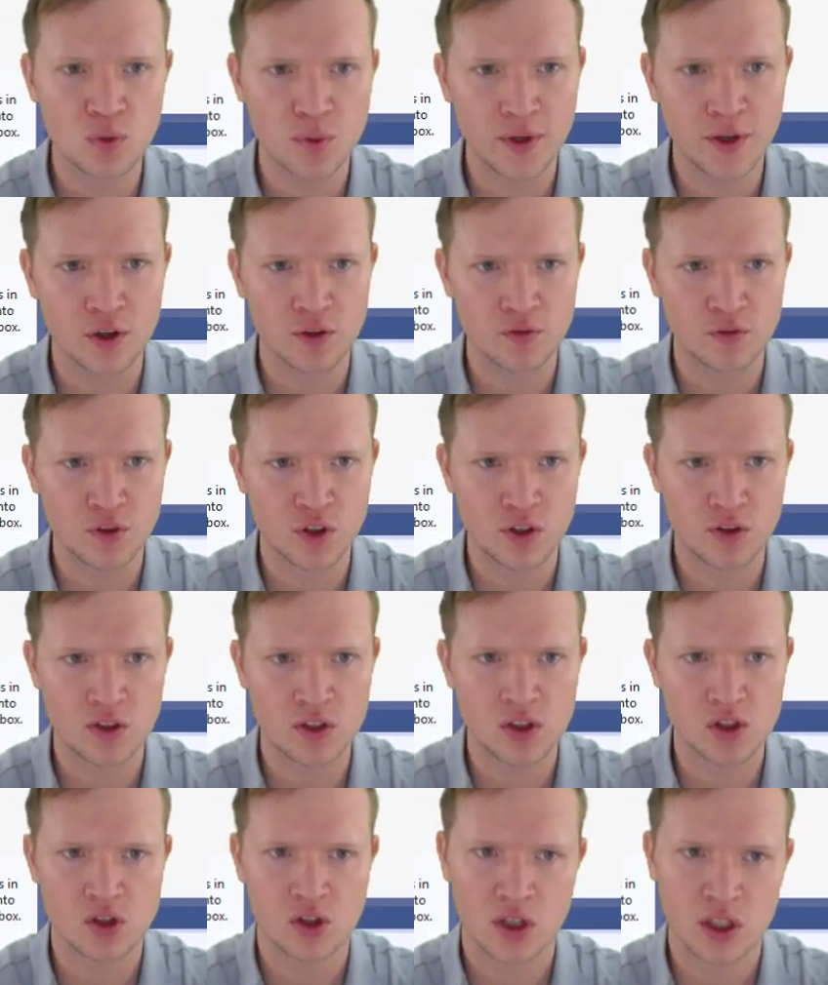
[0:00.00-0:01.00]
We convert
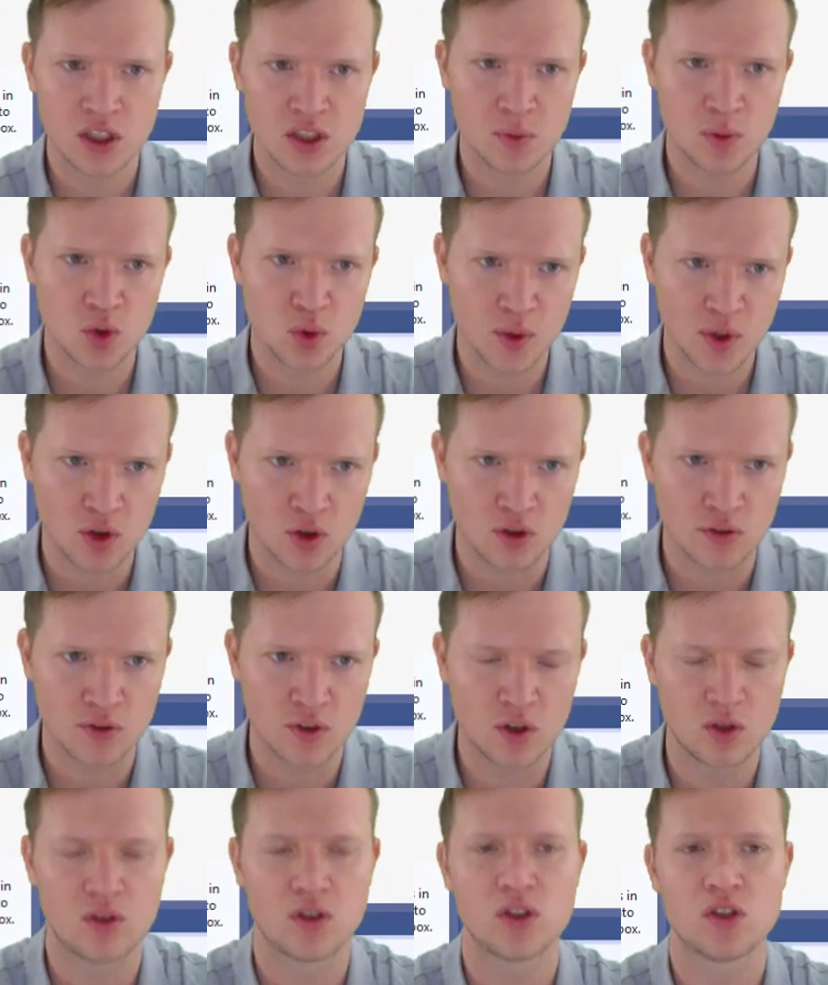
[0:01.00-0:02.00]
this to decimal,
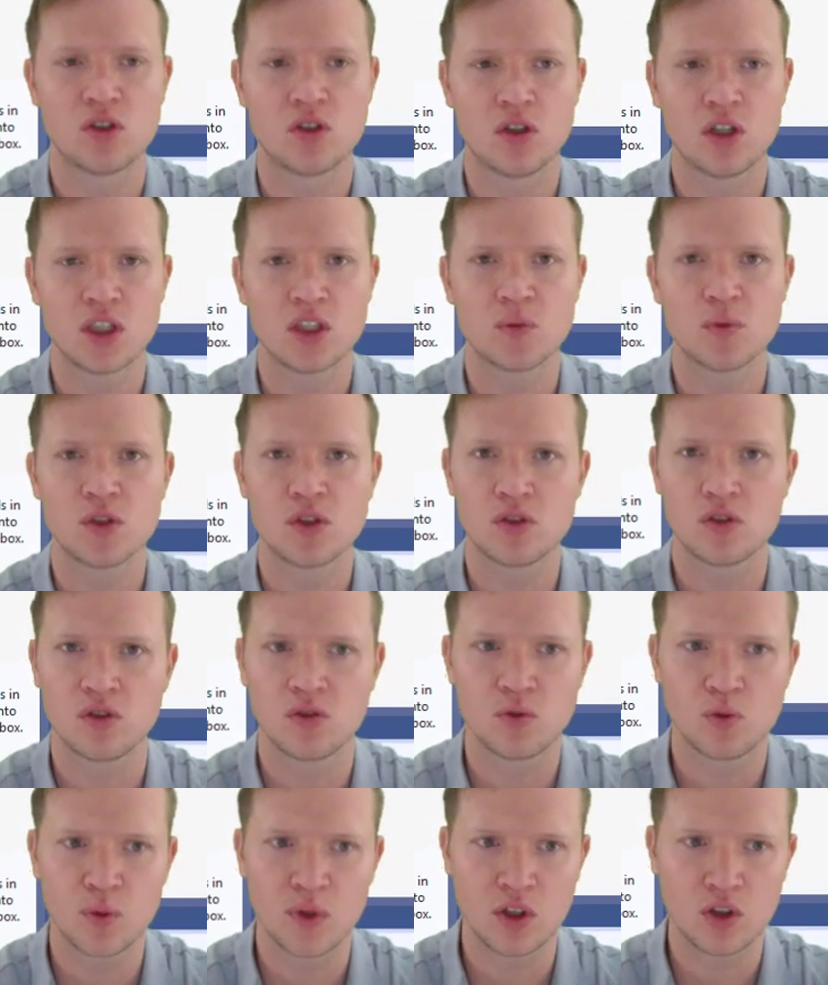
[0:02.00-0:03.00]

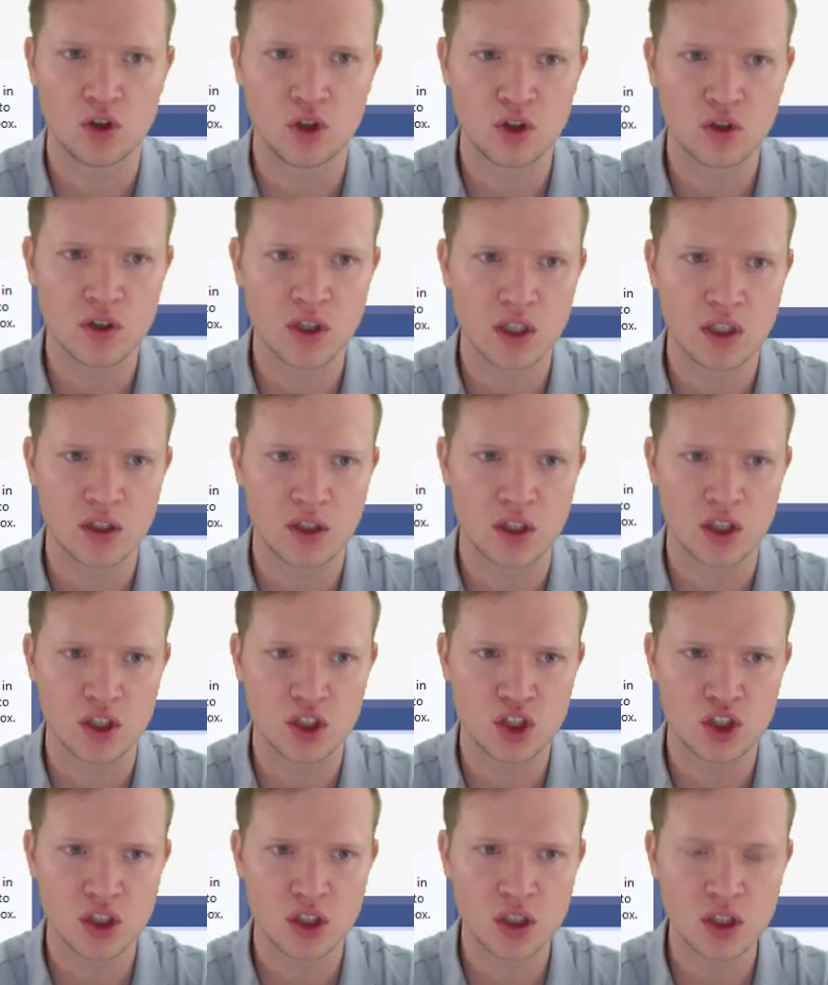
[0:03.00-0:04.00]
we do the
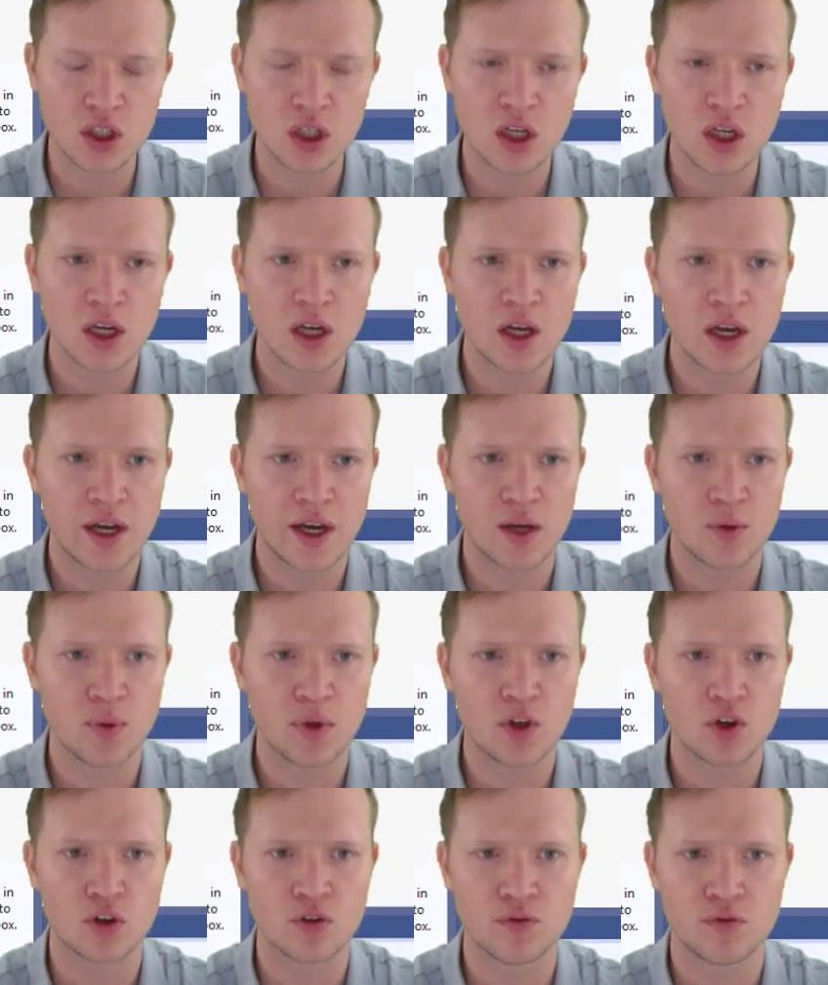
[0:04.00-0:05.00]
addition and we
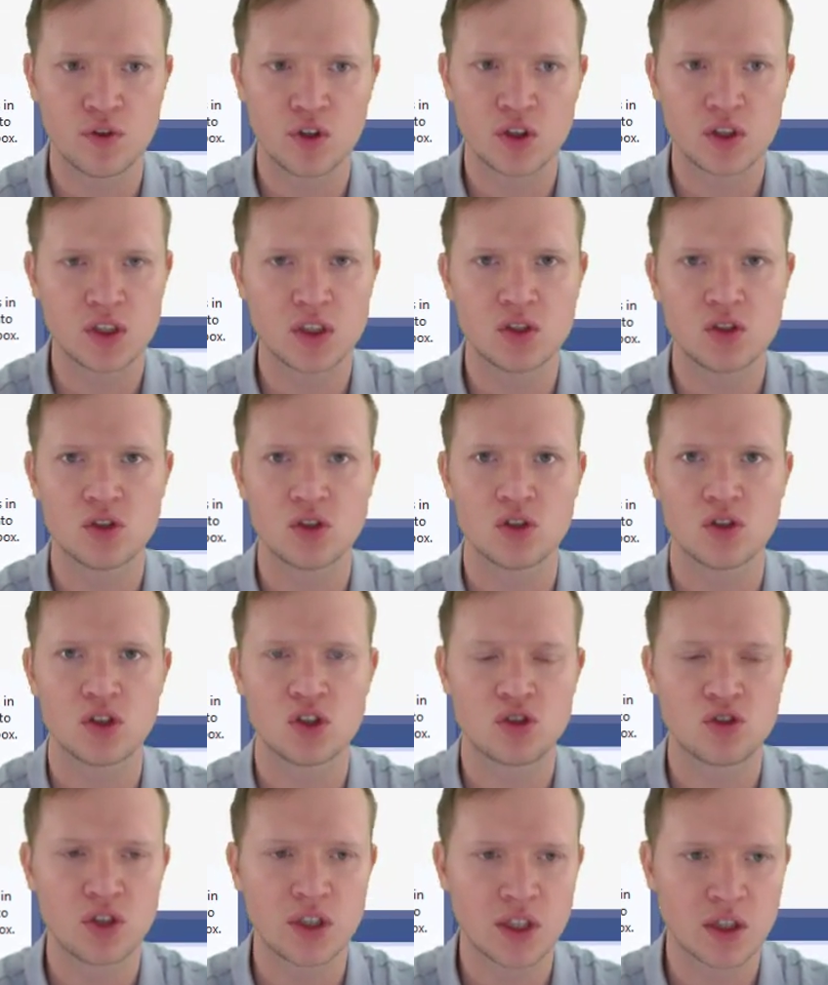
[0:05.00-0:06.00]
convert it to
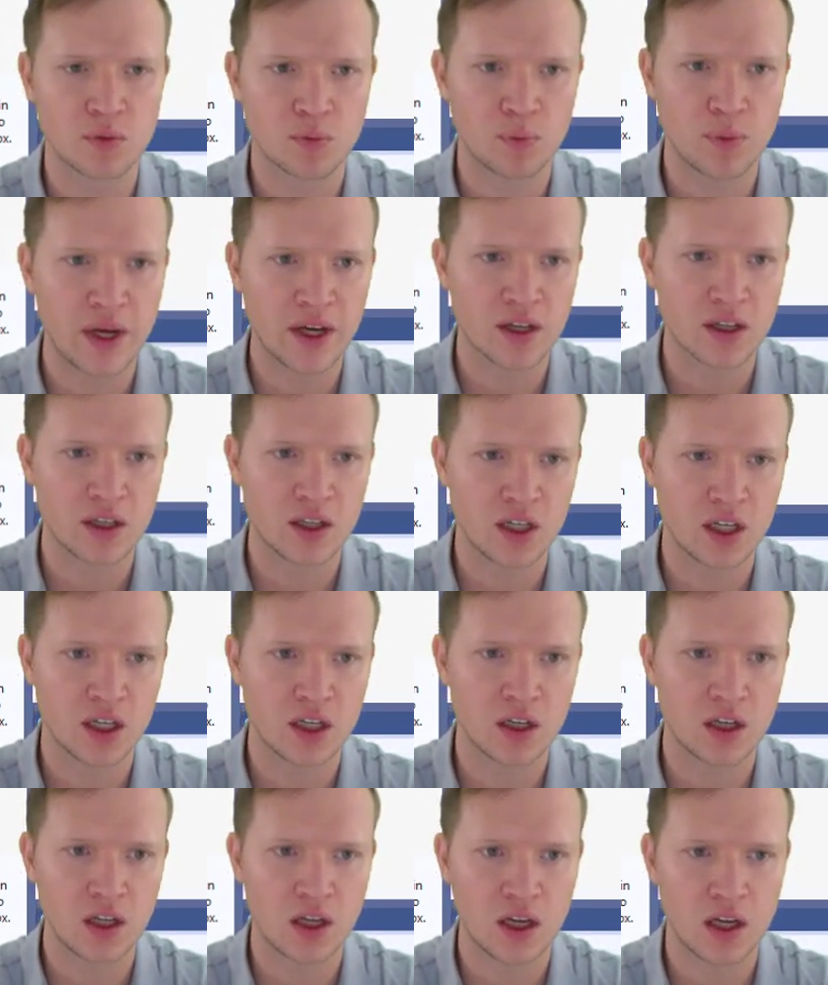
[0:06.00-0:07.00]
string back
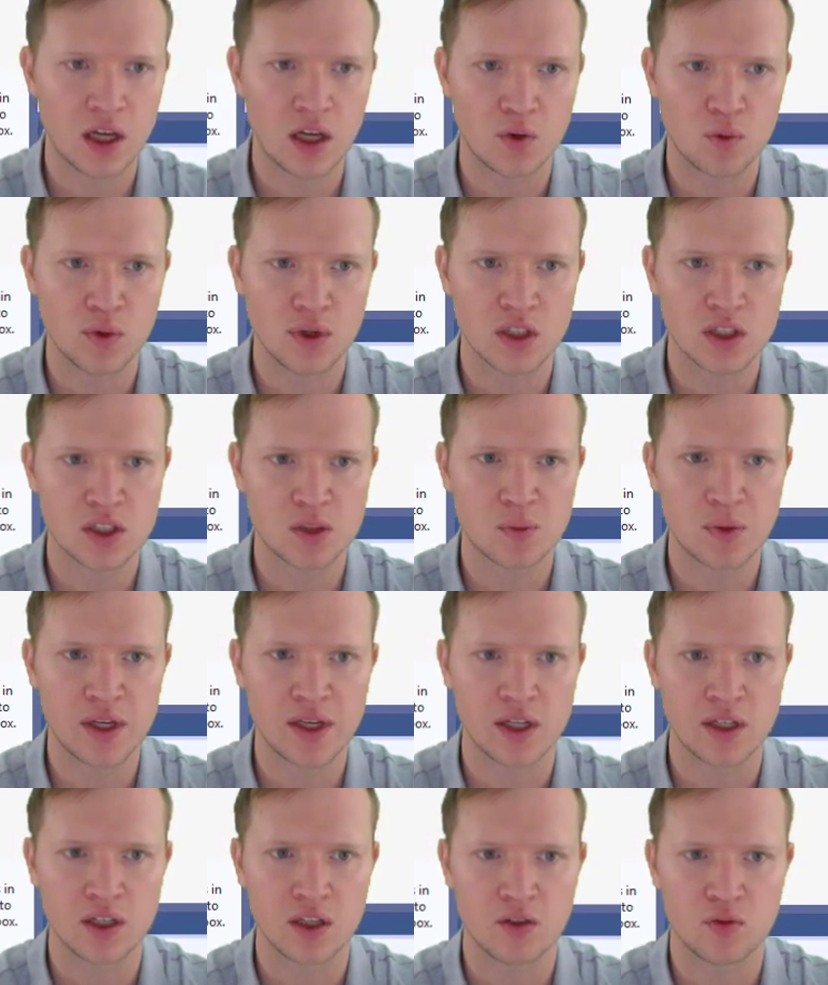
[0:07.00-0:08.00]
again, and we
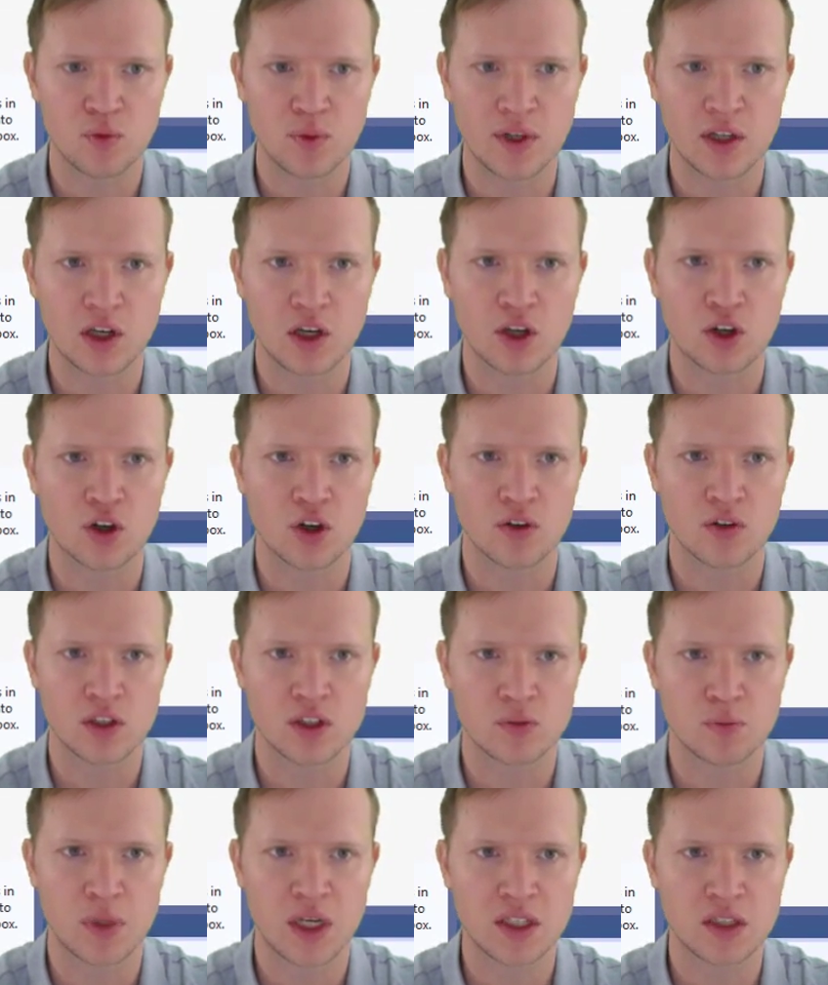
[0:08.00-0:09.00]
display it if we click on this
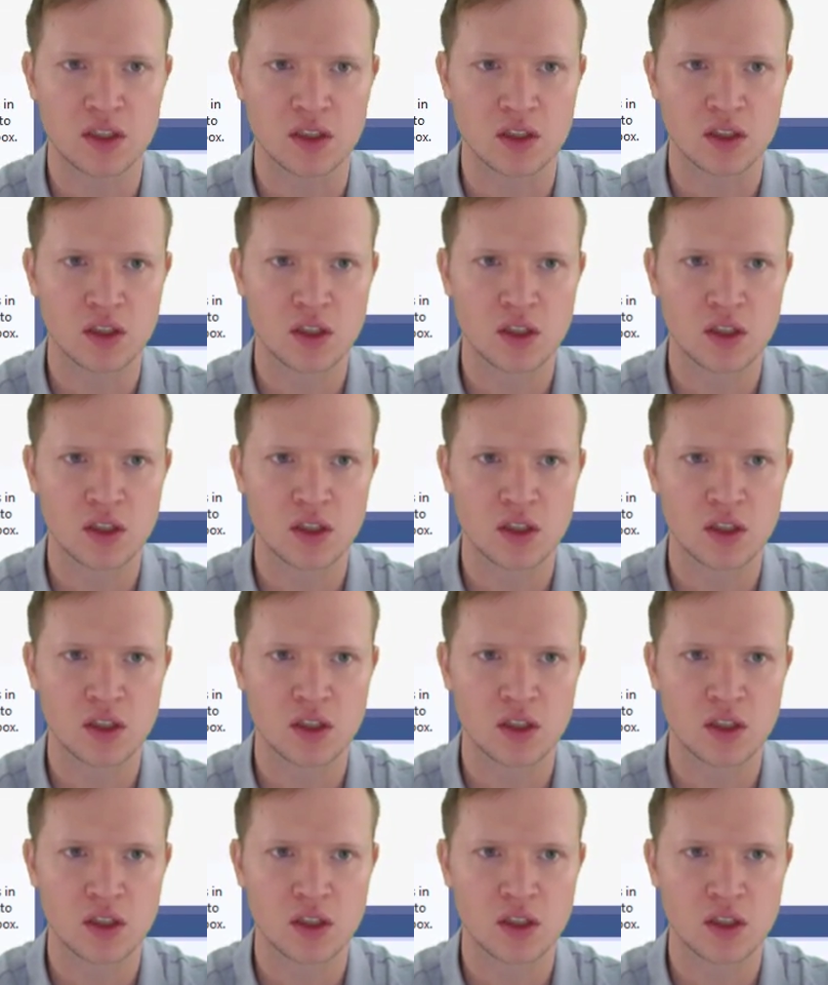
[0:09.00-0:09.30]
button.